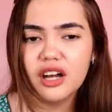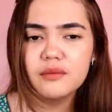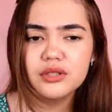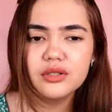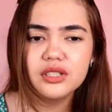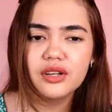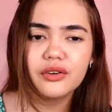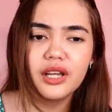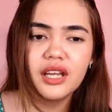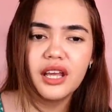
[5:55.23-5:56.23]
comes to
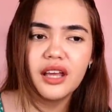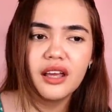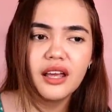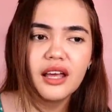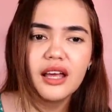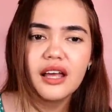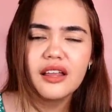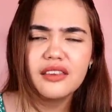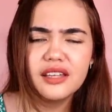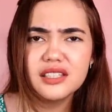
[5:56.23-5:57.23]
screening,
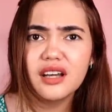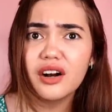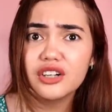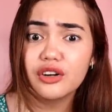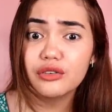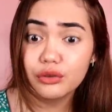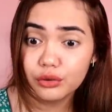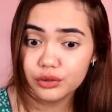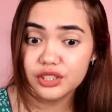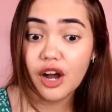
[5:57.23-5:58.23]
these are the
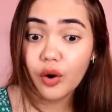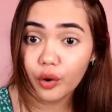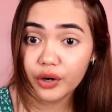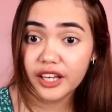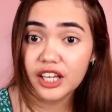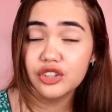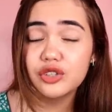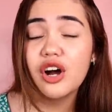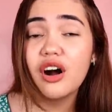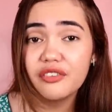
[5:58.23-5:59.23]
rules according
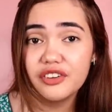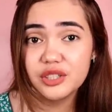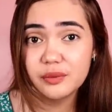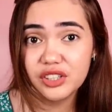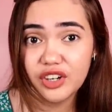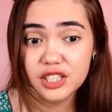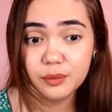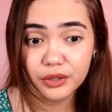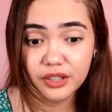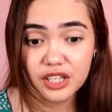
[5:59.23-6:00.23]
to the Office of the
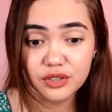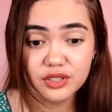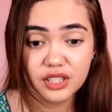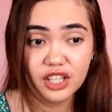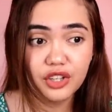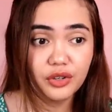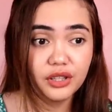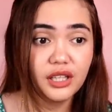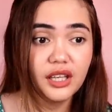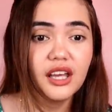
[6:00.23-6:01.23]
Transportation
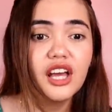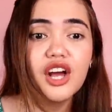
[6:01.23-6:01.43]
Security.